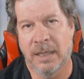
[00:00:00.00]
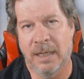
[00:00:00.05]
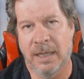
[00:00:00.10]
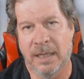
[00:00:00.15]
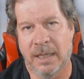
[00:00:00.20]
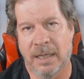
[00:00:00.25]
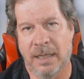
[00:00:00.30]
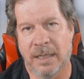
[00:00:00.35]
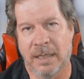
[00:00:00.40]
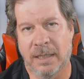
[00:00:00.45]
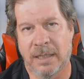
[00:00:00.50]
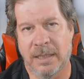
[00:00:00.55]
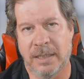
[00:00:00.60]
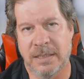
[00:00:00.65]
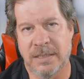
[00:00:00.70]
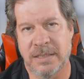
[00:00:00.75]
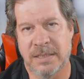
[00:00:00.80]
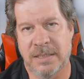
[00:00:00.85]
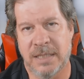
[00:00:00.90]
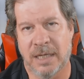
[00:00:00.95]
and
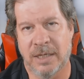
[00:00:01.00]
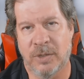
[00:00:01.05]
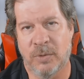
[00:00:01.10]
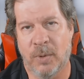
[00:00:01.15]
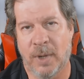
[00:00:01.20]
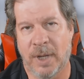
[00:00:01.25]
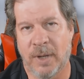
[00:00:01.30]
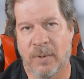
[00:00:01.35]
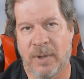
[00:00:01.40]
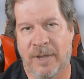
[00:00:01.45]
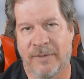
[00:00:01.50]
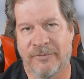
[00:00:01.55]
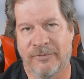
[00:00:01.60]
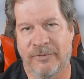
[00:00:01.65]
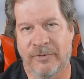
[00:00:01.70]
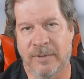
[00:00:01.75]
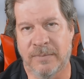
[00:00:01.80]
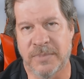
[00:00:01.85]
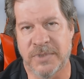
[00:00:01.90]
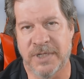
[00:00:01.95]
he's done quite well
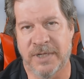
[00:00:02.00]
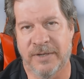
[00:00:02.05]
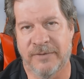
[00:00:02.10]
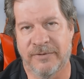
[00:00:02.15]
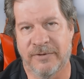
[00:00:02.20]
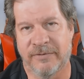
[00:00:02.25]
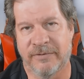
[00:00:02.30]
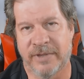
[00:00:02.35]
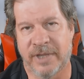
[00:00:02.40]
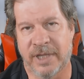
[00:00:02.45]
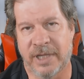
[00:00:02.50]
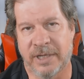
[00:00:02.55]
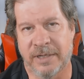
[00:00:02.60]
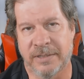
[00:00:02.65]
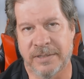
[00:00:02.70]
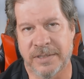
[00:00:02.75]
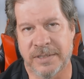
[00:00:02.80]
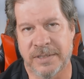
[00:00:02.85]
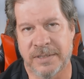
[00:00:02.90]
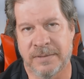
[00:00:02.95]
for himself over the
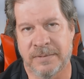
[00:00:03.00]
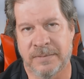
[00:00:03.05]
years.